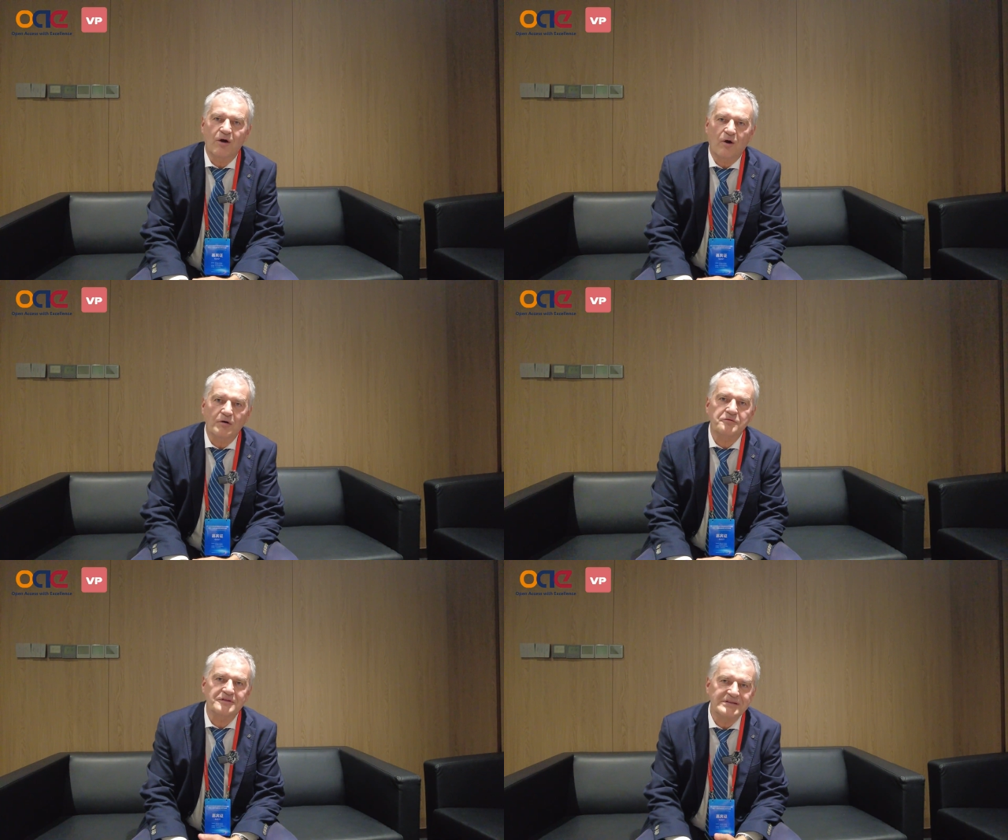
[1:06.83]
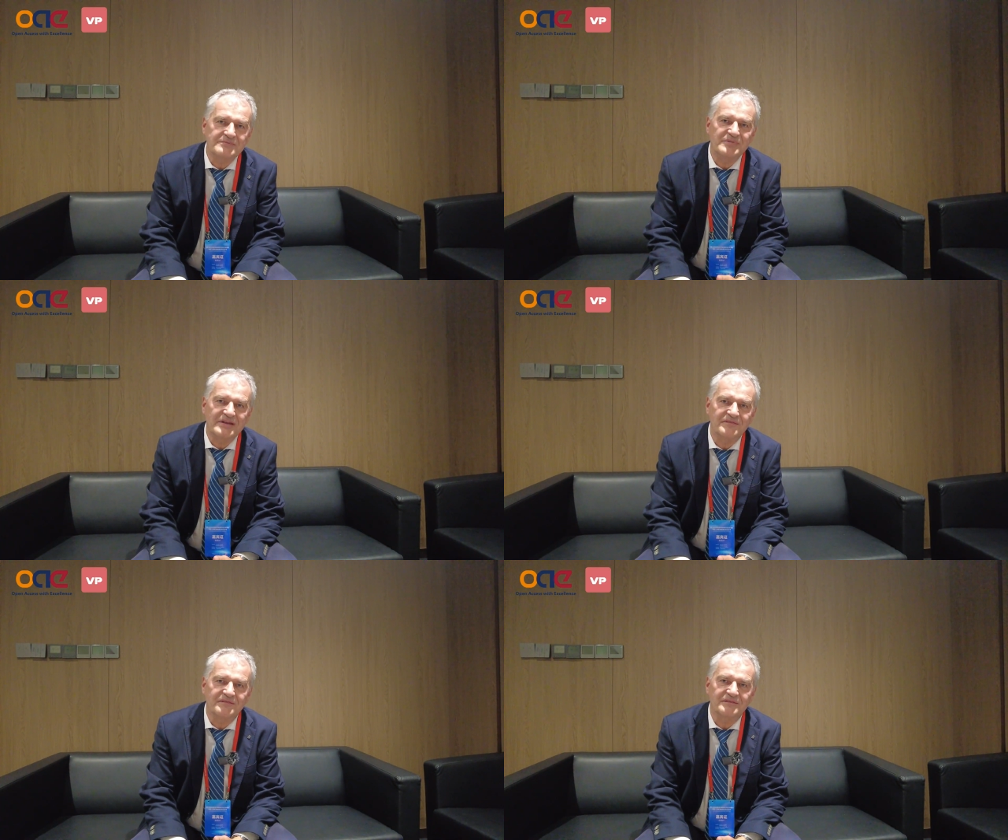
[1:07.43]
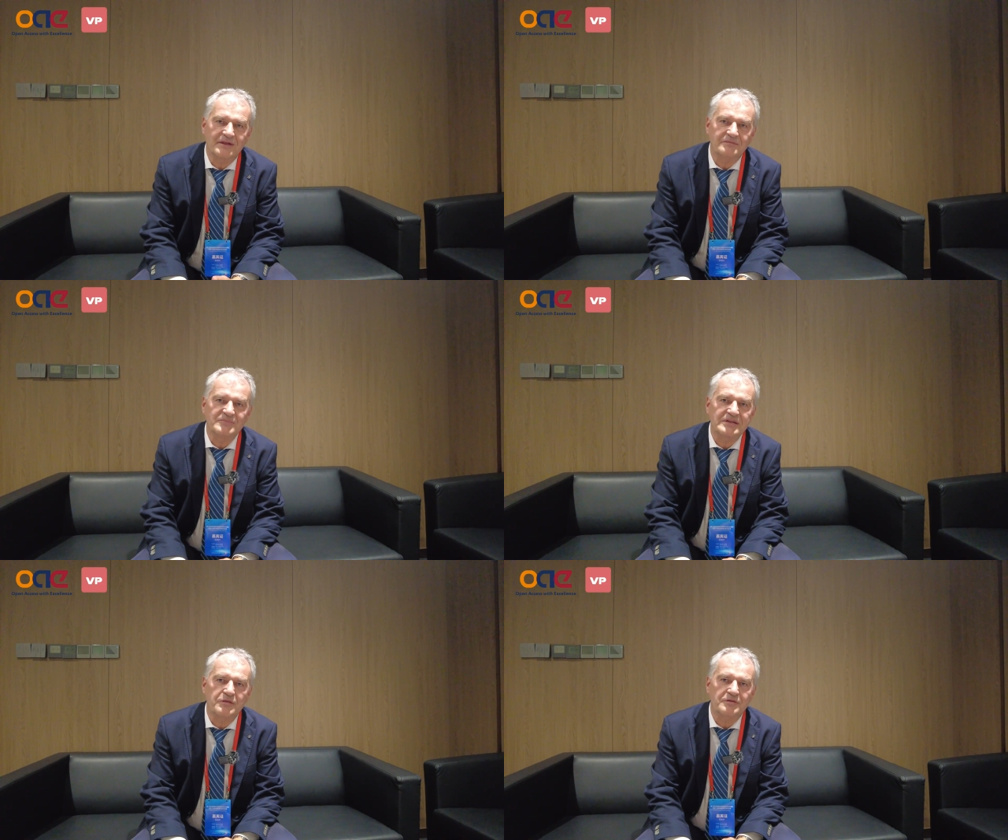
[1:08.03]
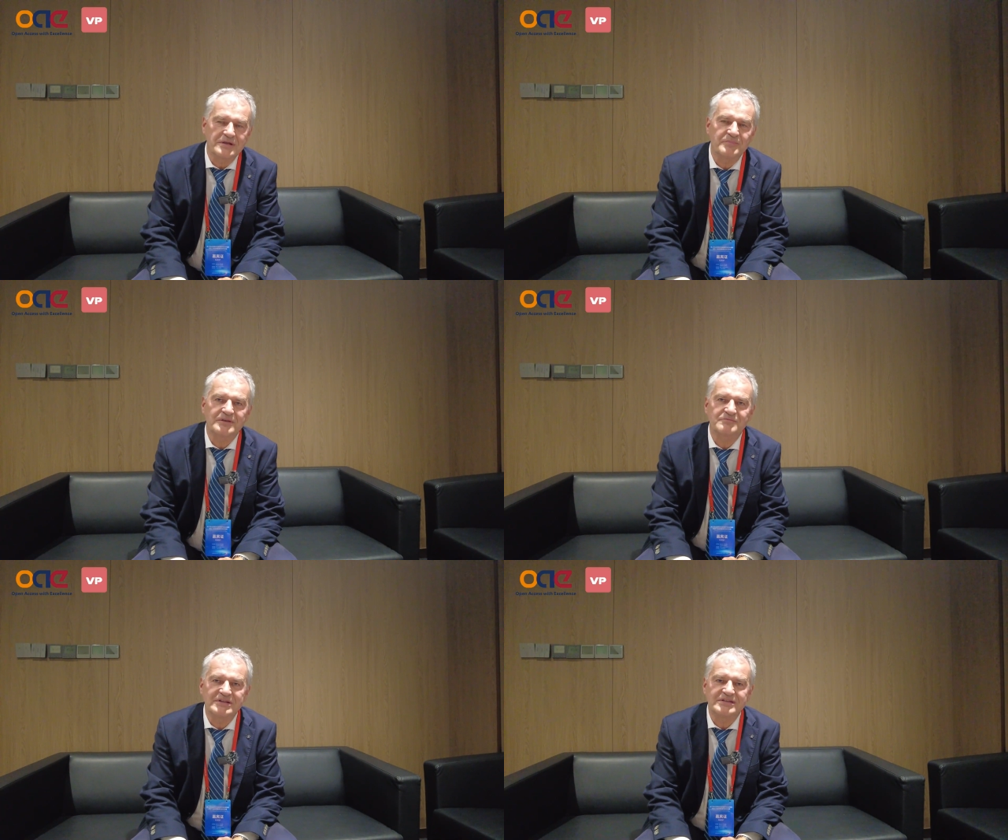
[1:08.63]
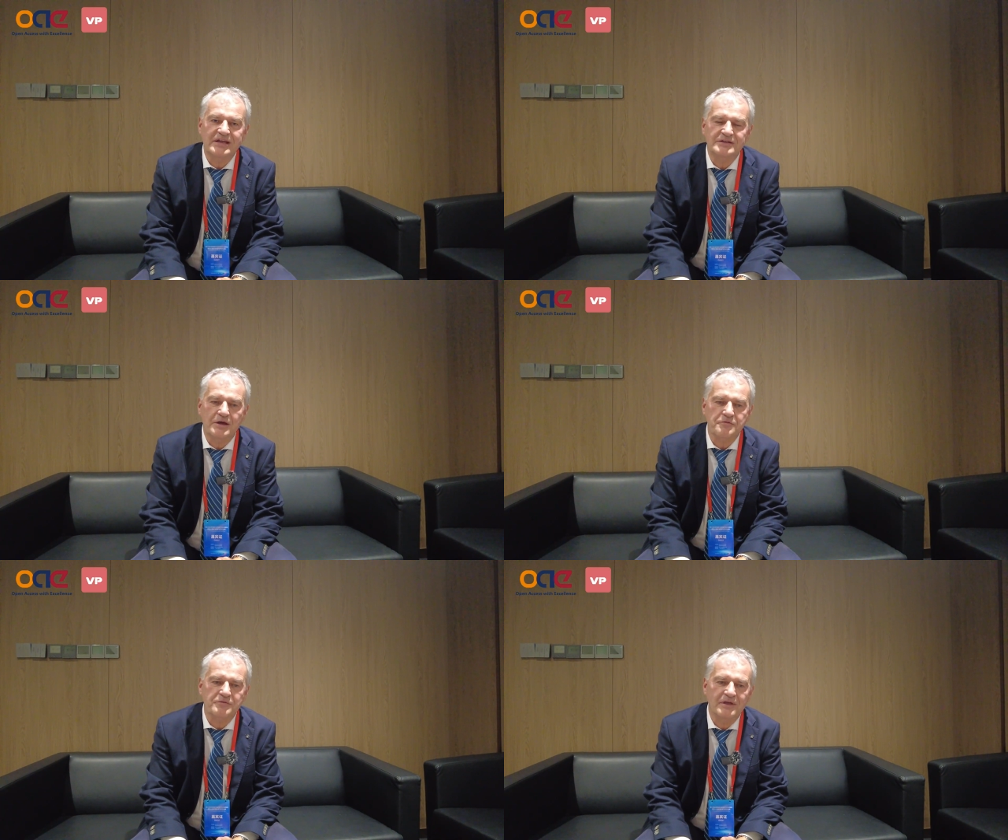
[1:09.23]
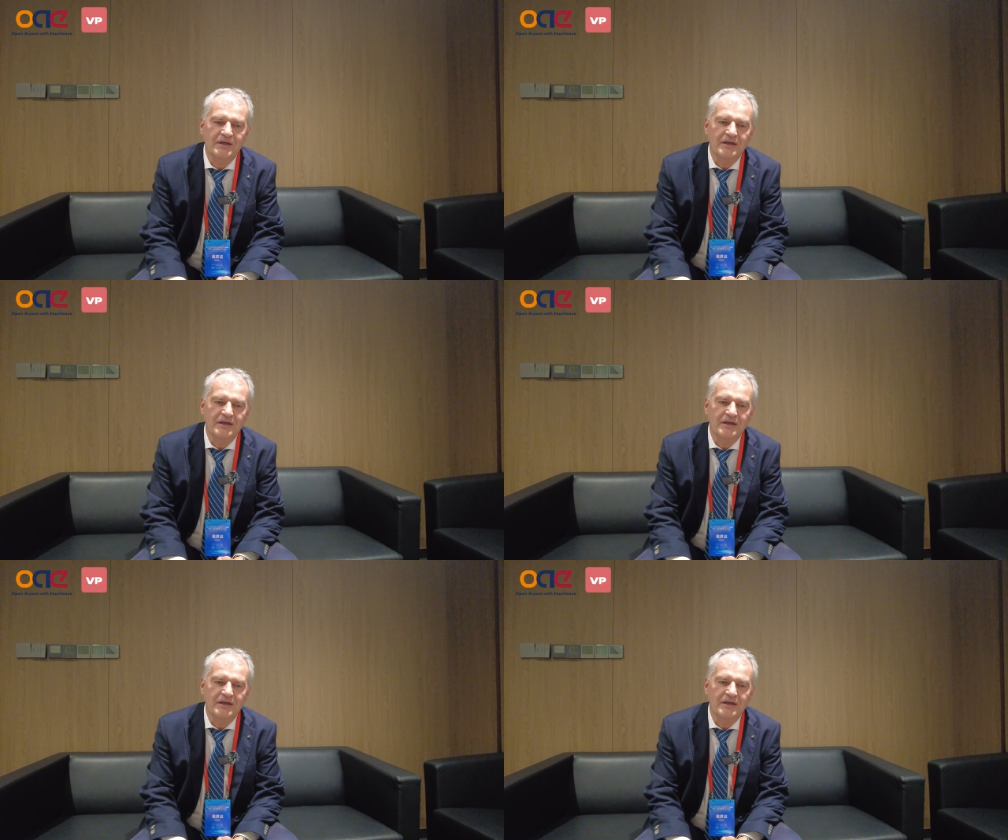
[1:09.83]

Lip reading: oxylipins, that means lipid mediators,